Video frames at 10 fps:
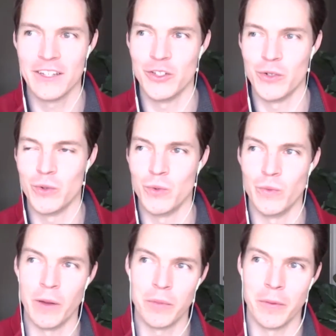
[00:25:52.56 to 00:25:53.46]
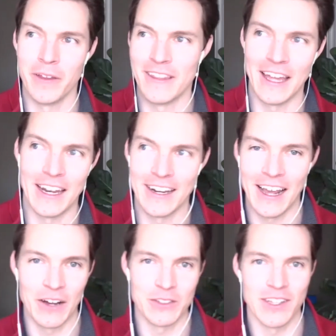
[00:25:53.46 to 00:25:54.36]
you implement that, and
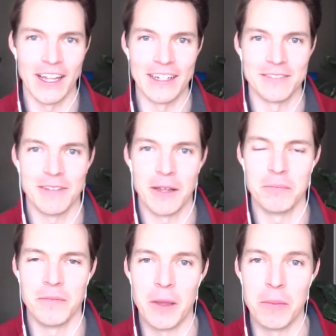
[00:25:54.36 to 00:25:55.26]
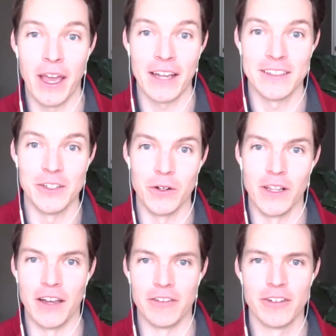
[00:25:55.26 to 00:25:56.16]
how has that impacted your
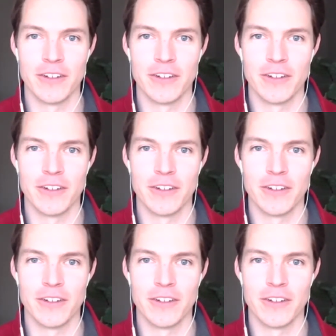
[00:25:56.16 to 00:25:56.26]
life?